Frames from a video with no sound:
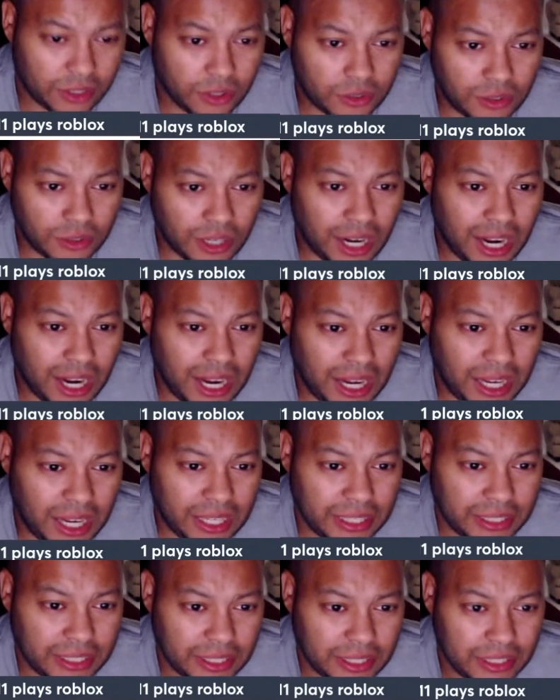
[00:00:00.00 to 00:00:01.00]

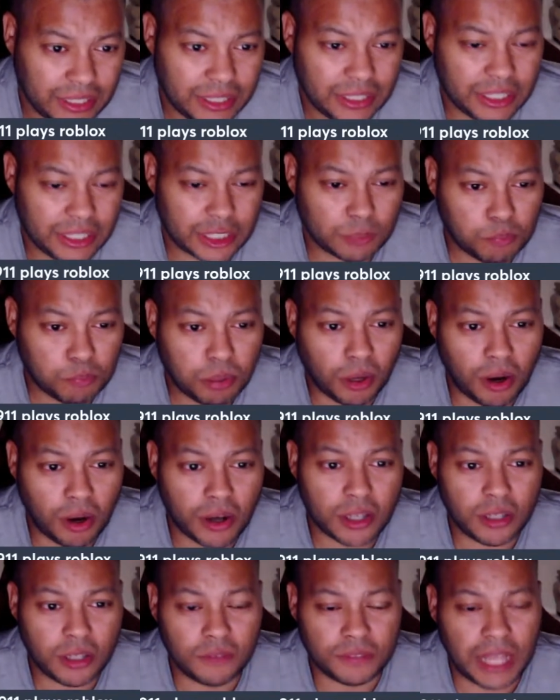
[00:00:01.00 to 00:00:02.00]
Garai is
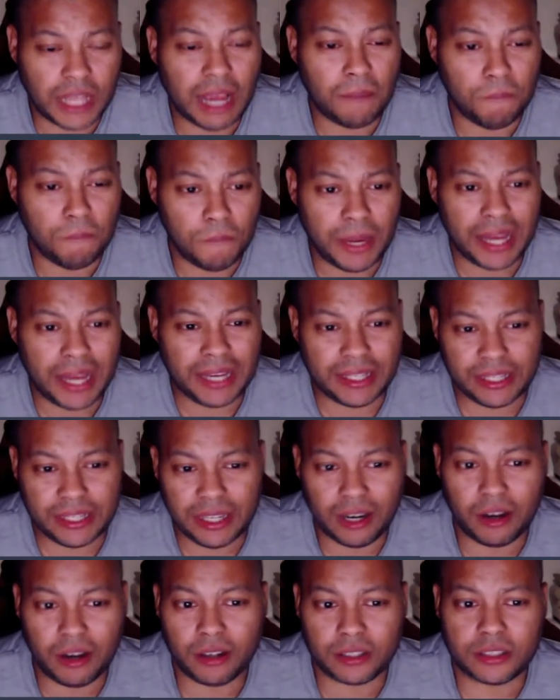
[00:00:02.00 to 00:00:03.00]
part of that main
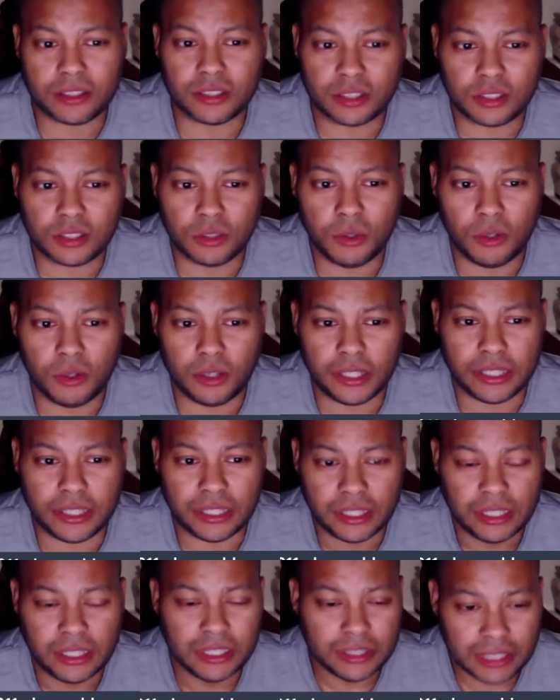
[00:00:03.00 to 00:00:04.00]
character story,
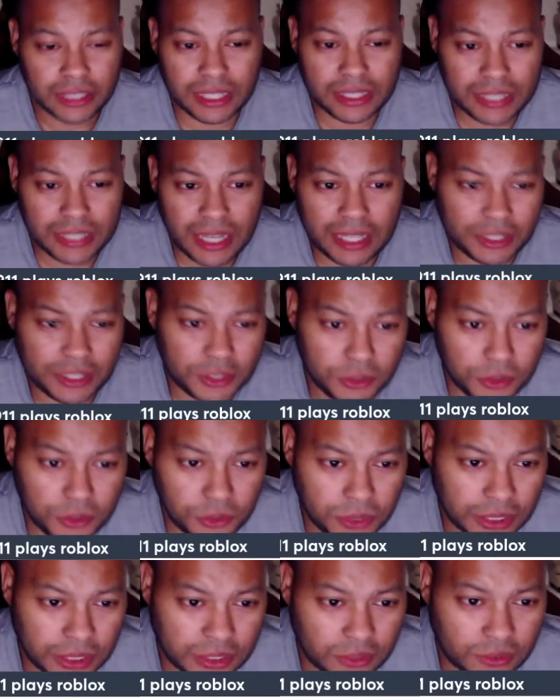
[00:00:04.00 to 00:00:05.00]
then yes, you do
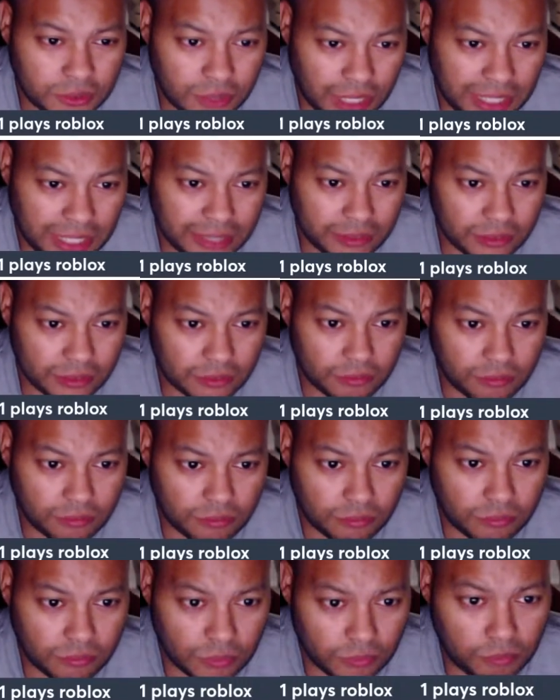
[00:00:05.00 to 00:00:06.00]
get to write
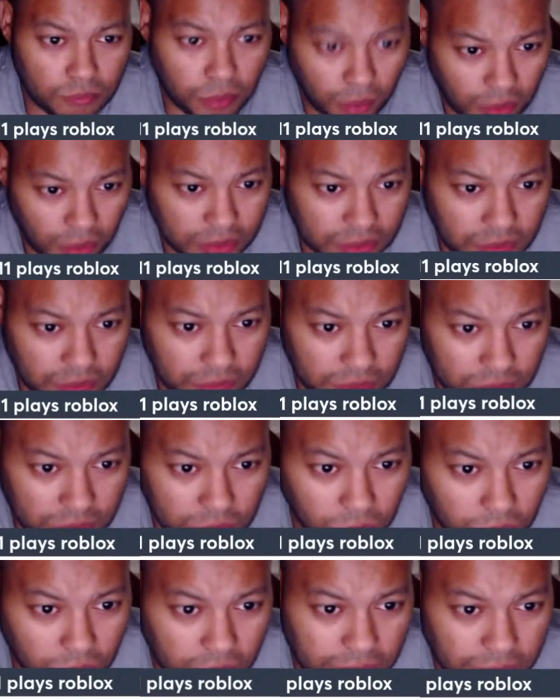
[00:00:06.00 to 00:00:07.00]
parts of the
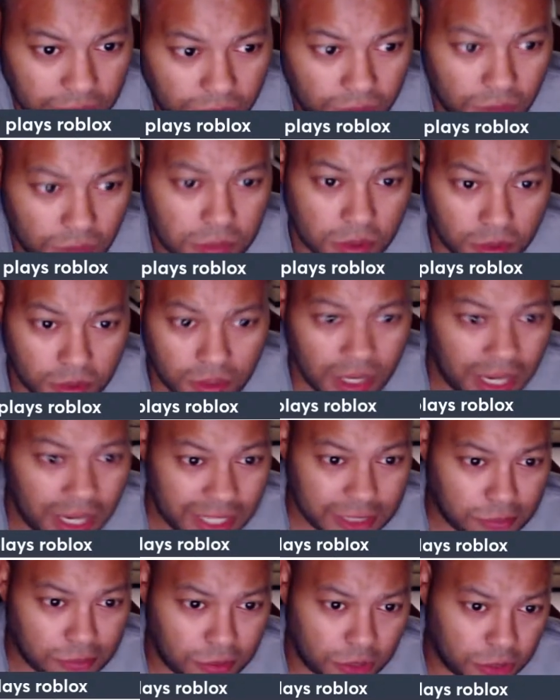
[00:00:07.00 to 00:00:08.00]
story from
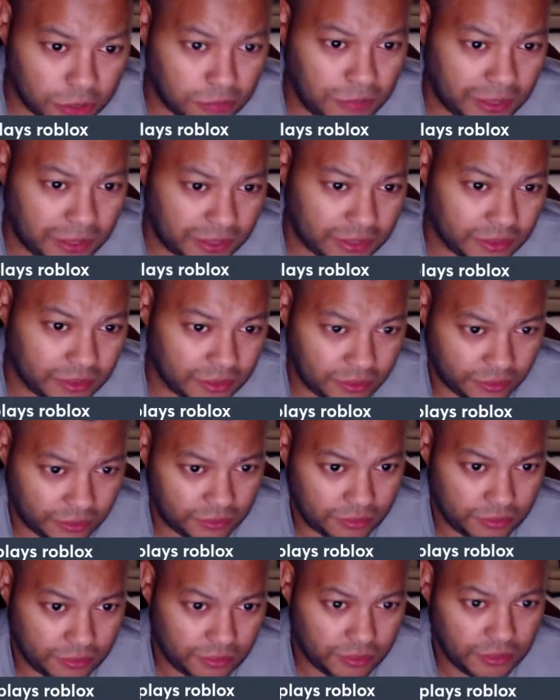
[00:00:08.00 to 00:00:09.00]
Garai's perspective,
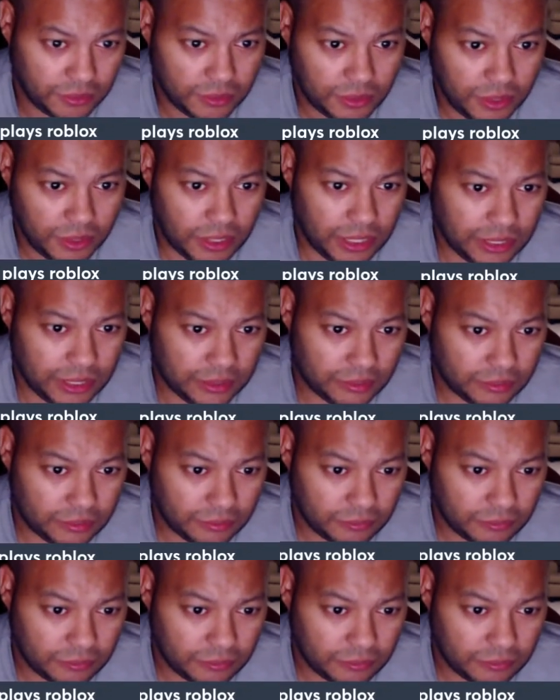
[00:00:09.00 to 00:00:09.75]
right?